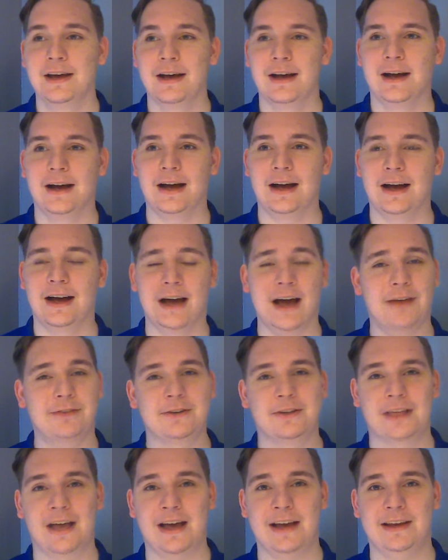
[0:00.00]

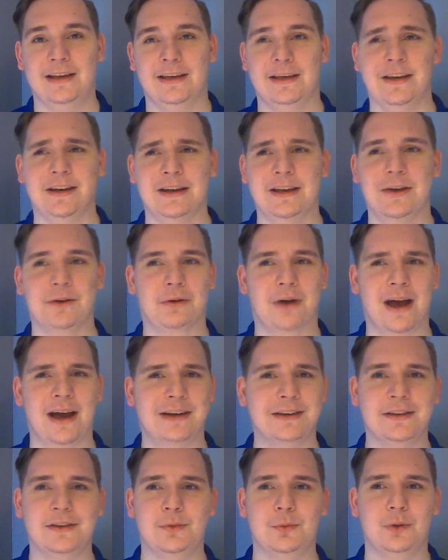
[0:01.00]
After that, it
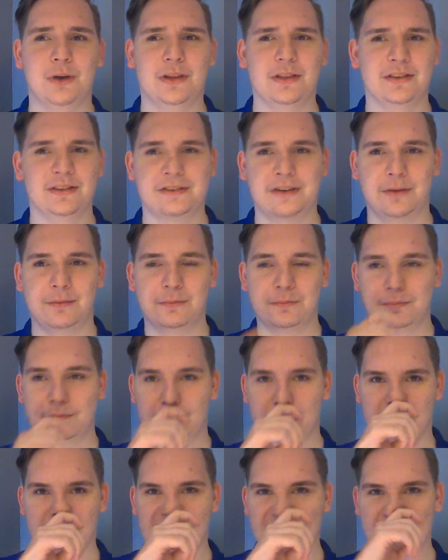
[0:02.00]
interacted with some
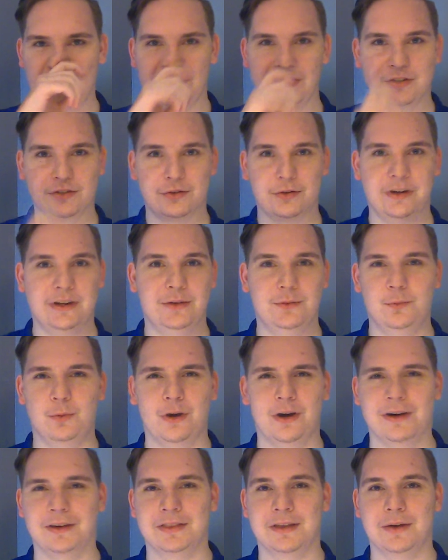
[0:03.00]
person on the street
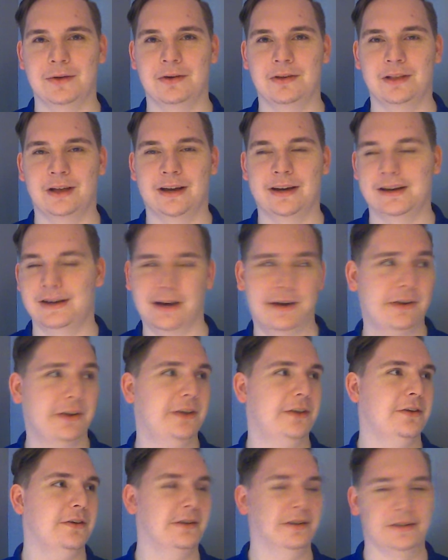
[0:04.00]
where they were like, "How are you
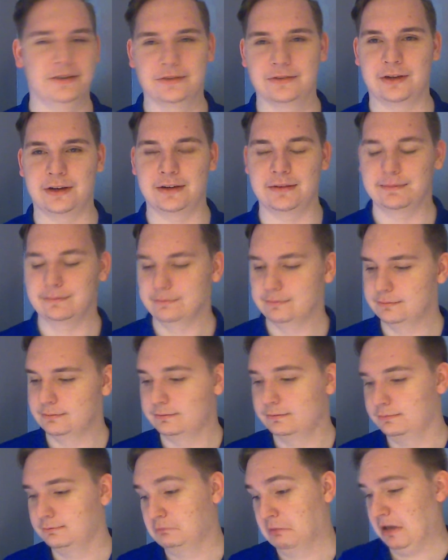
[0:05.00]
doing?" And he was like,
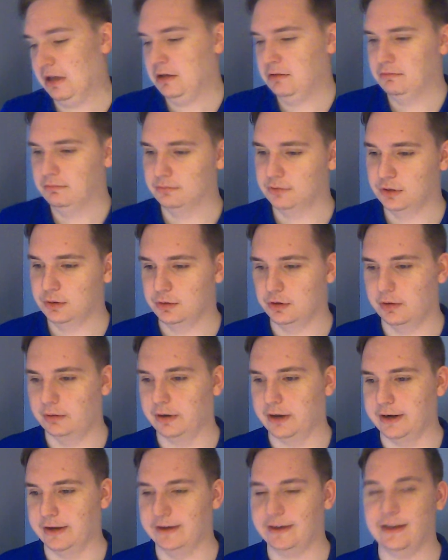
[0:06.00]
"I'm doing all
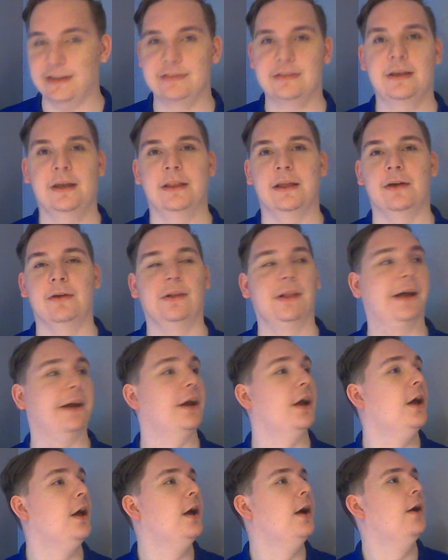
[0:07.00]
right, I guess." And they were
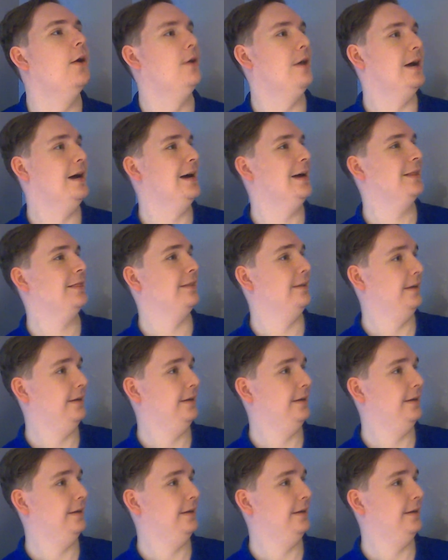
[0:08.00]
like, "What the?"